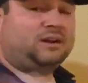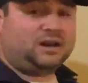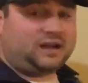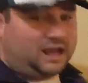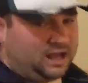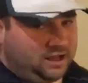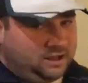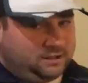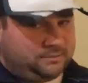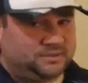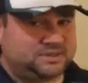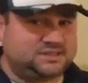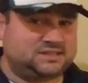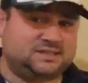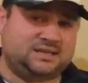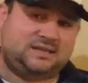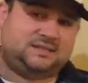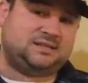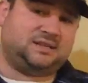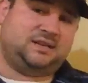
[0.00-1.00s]
common
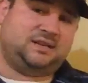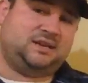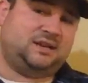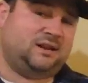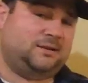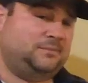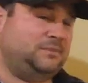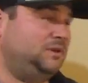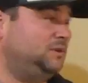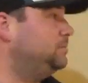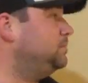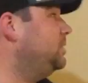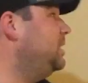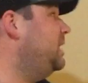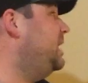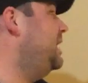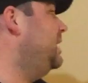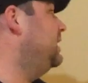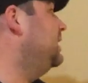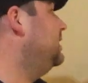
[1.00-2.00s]
sense can come into
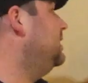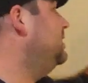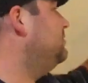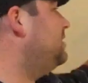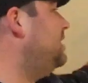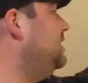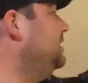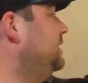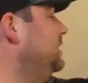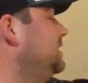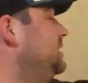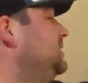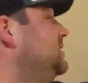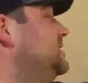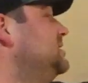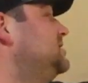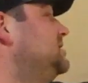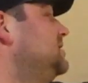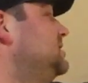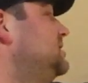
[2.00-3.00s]
play. If I look at
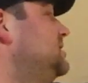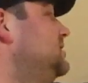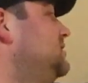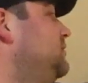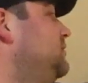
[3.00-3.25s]
this, this is